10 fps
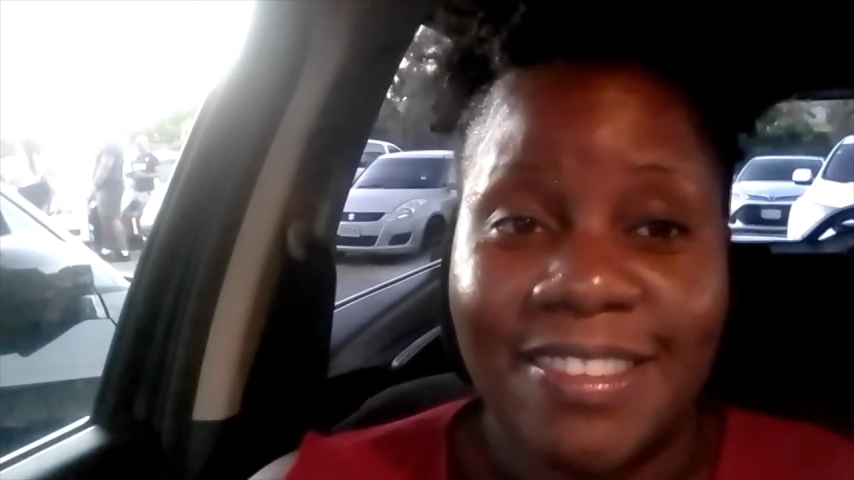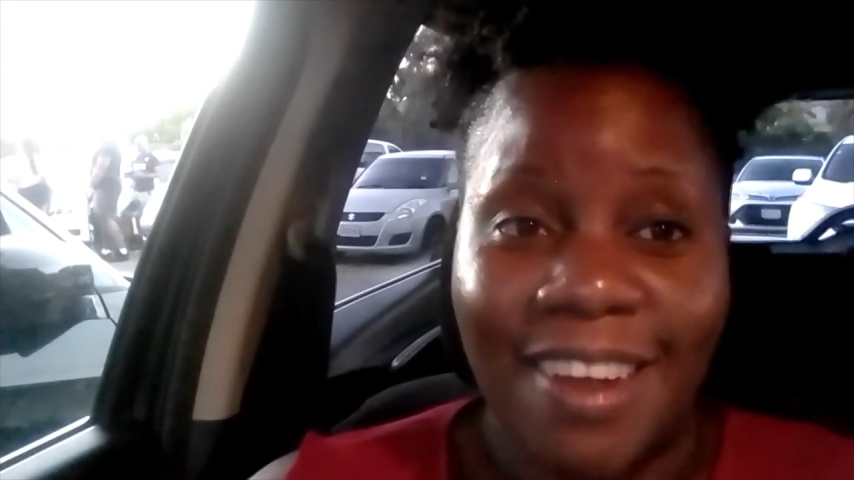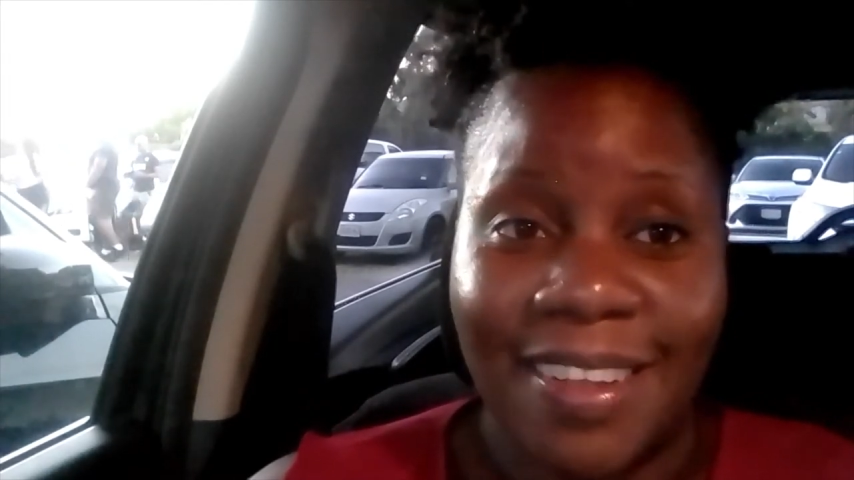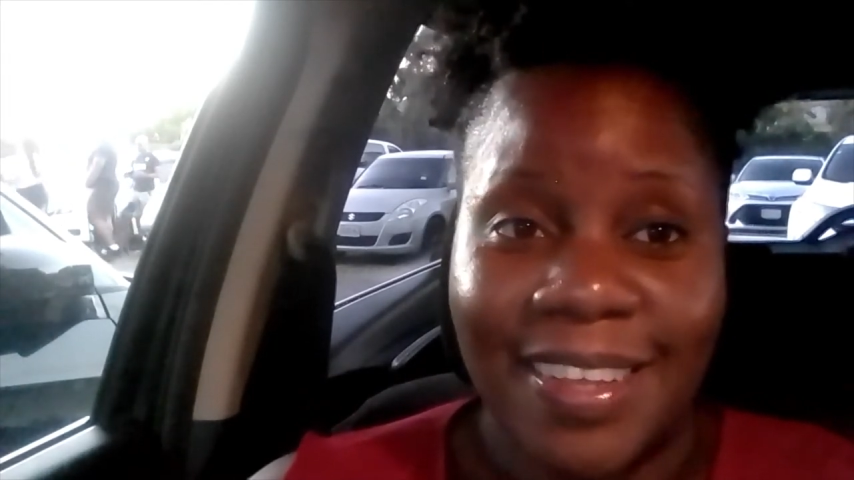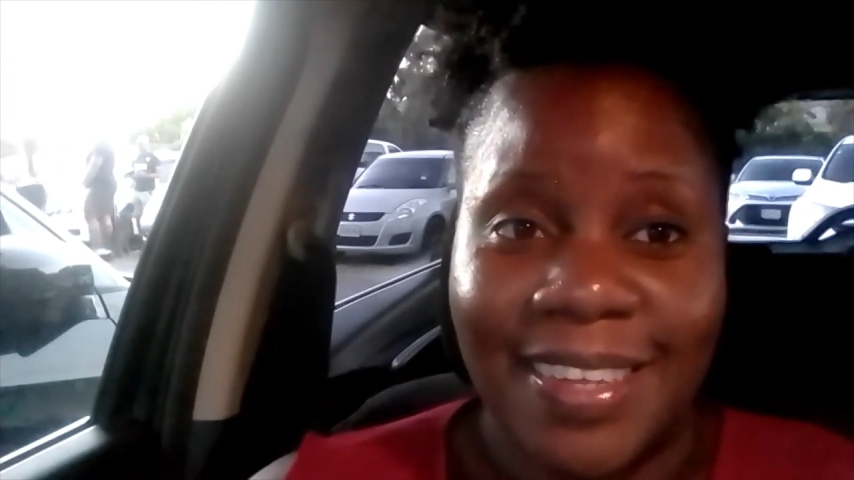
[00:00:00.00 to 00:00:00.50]

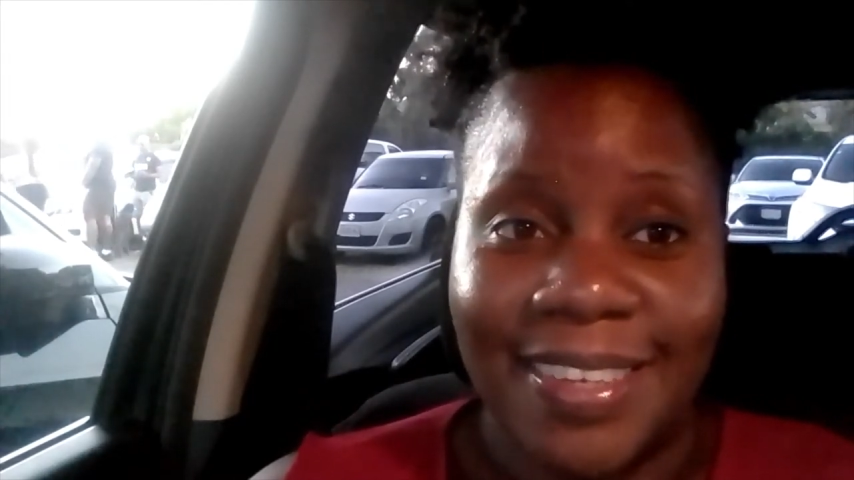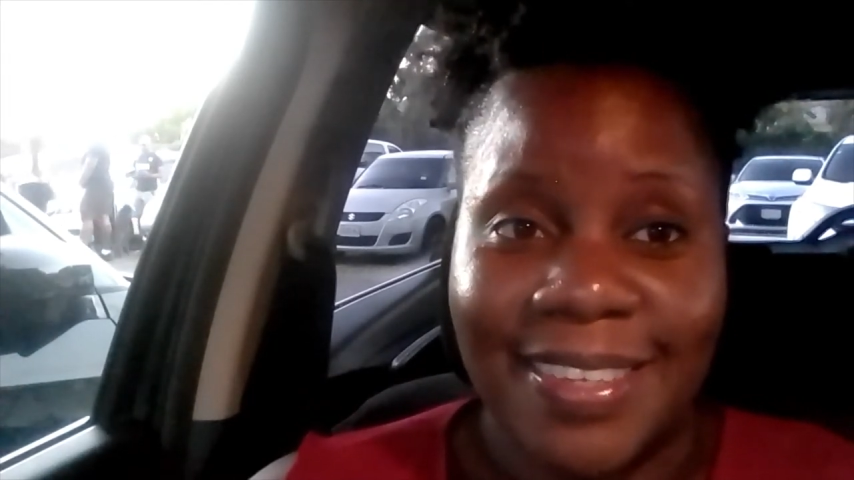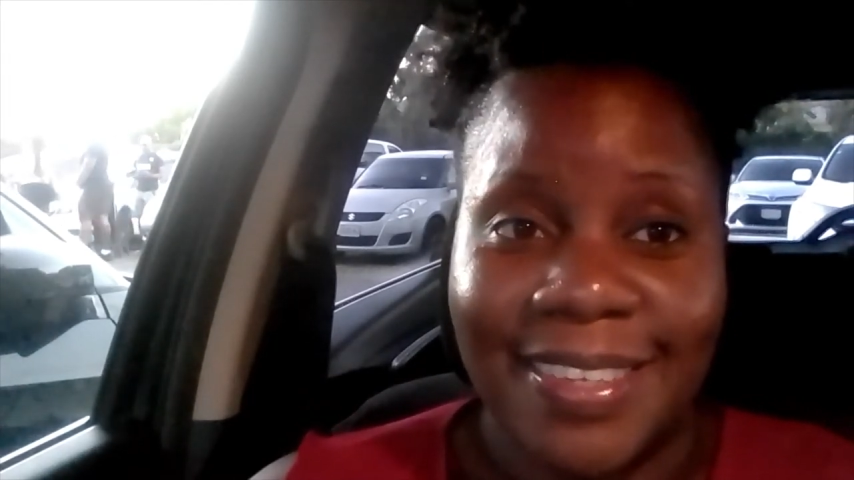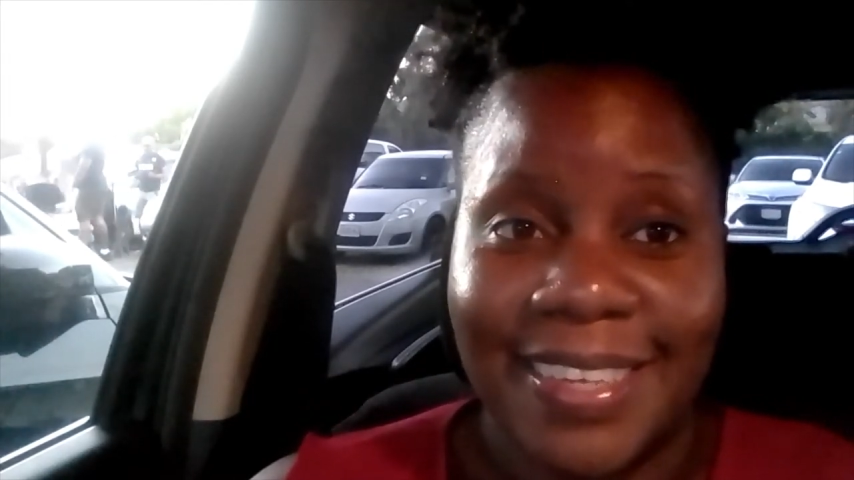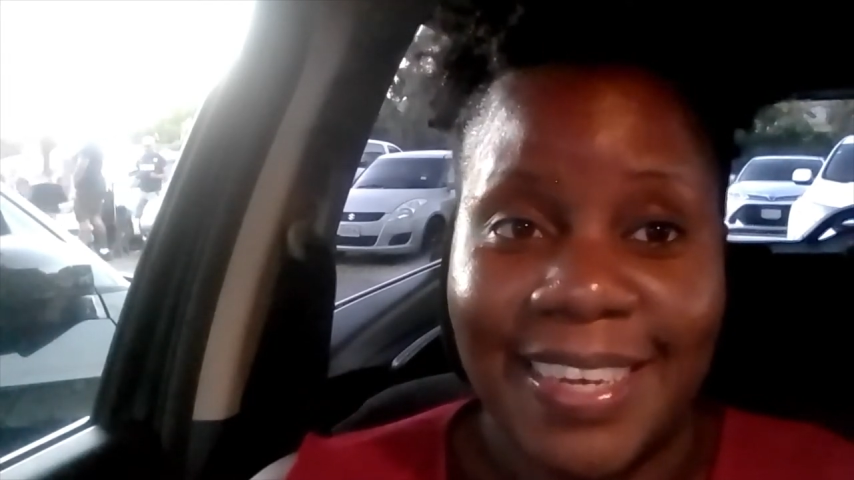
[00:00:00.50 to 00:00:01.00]
talking,
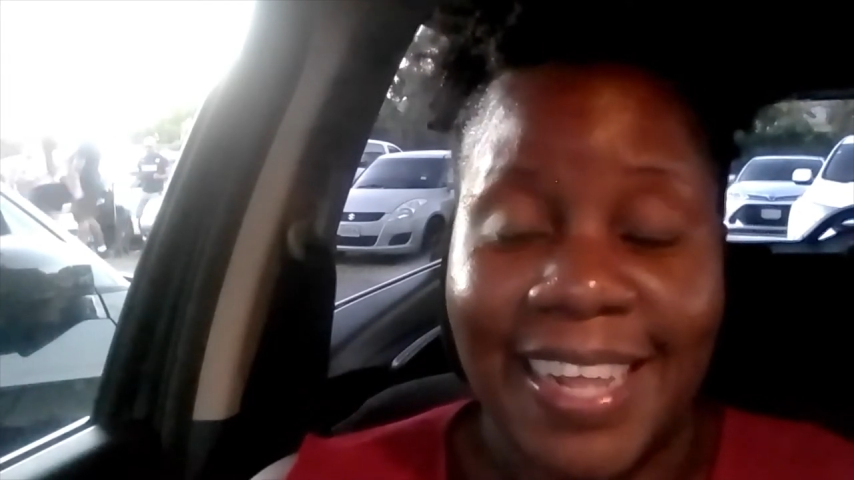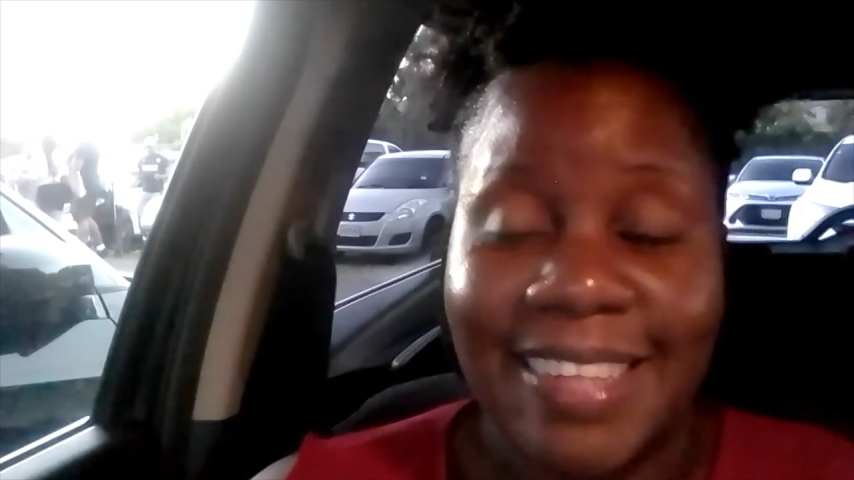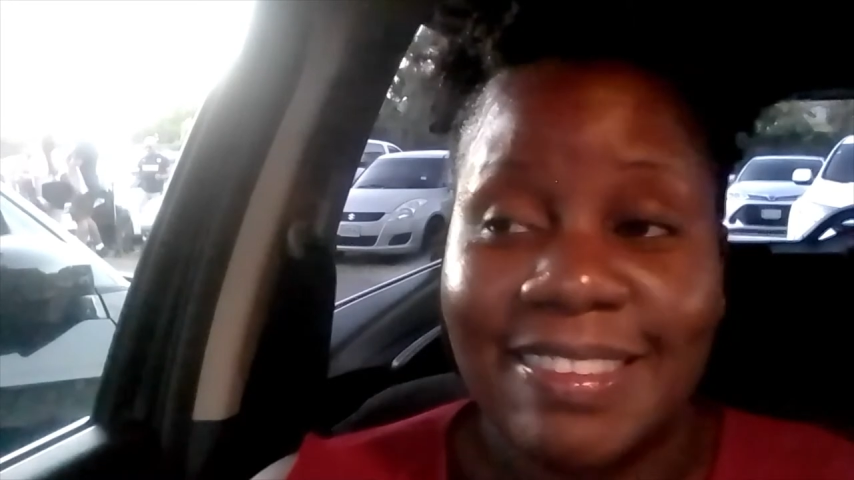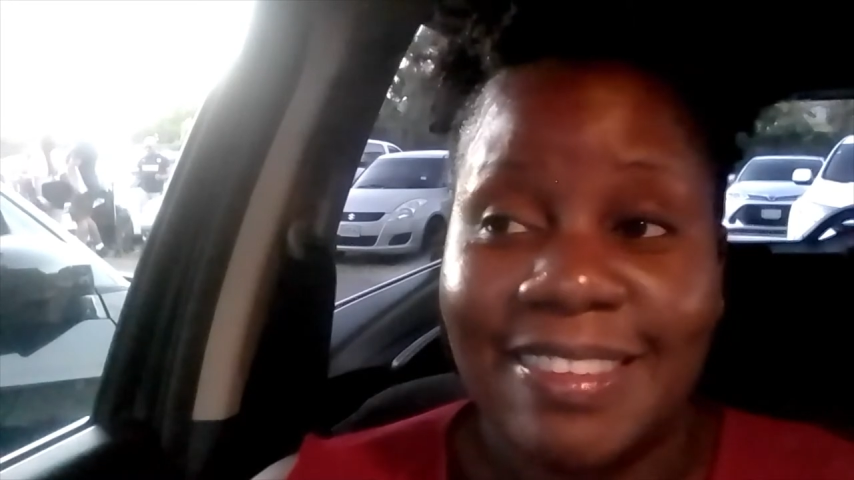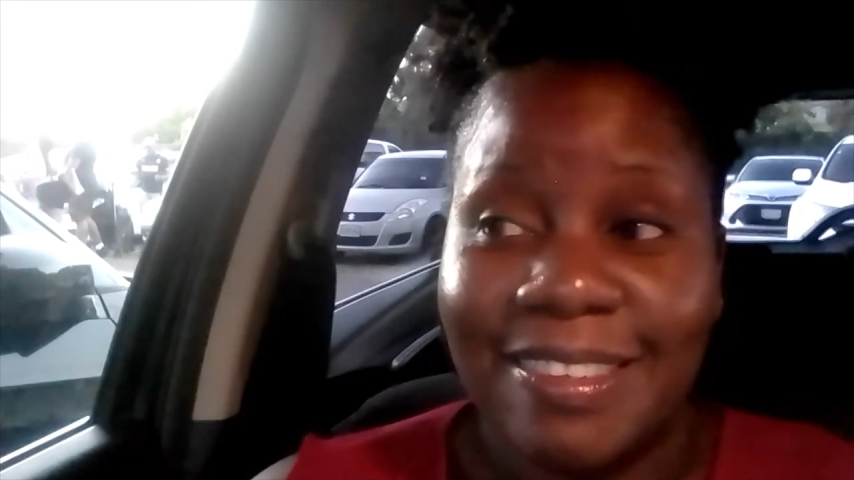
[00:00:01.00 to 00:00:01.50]
like,
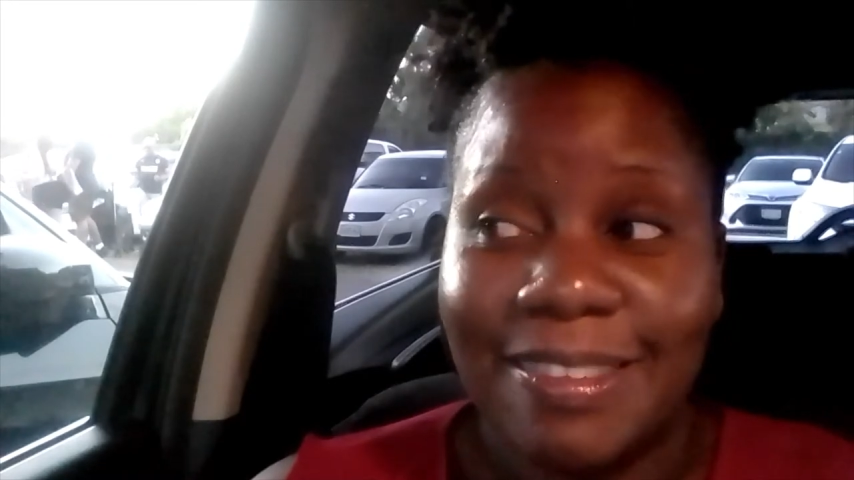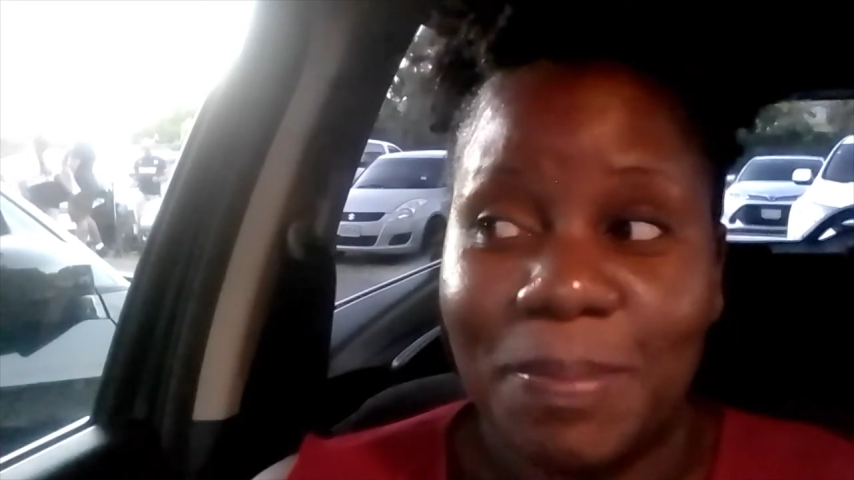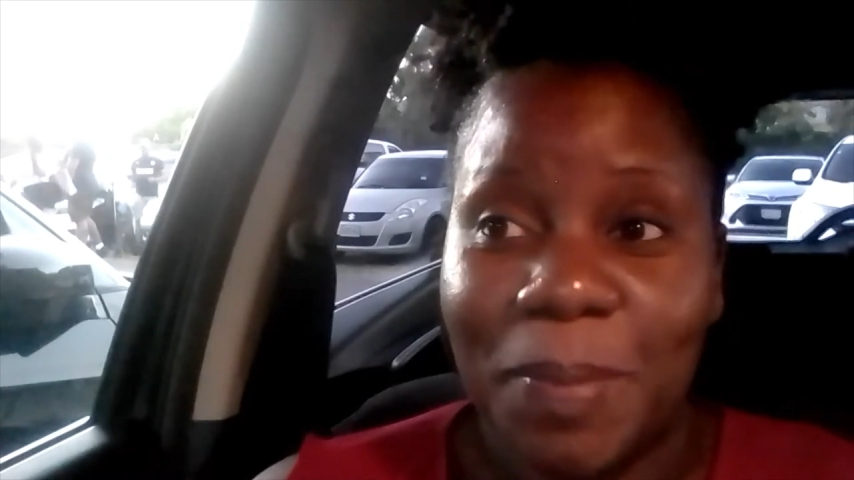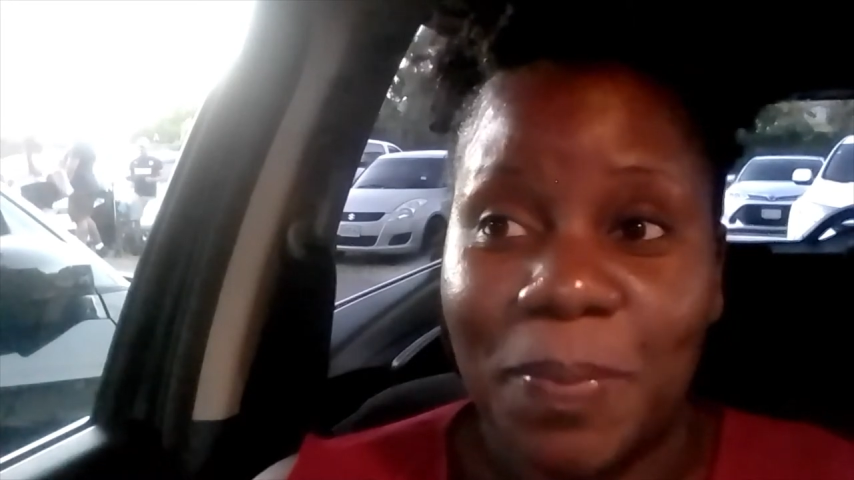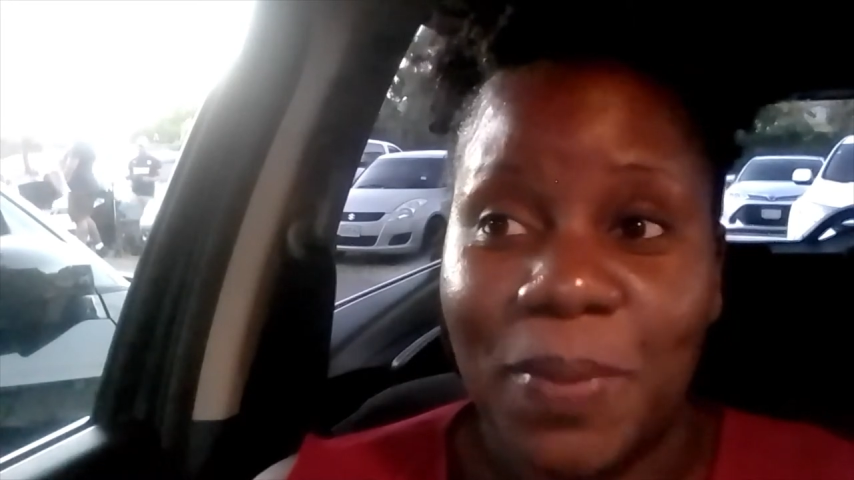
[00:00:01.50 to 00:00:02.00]
seriously,
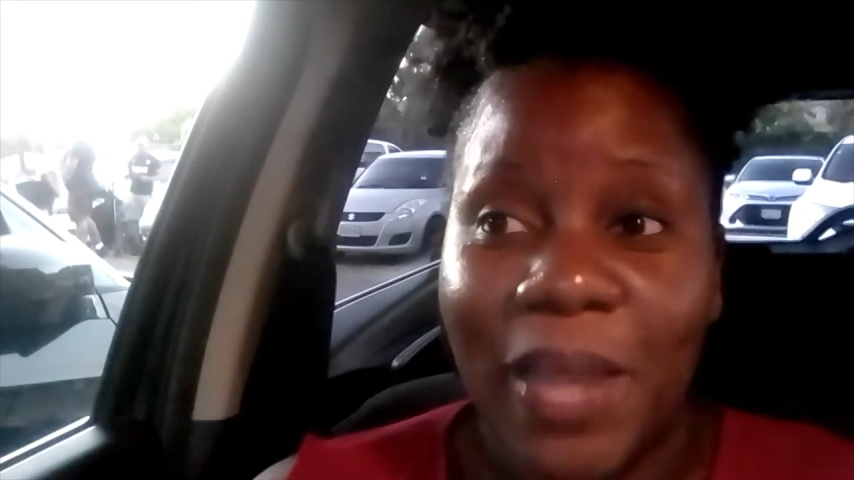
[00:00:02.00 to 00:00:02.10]
people.